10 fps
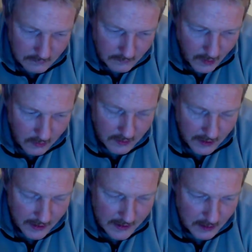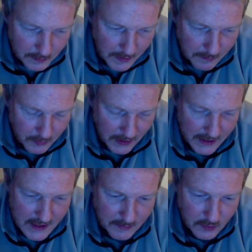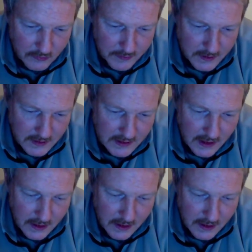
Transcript: on the XRP price movement,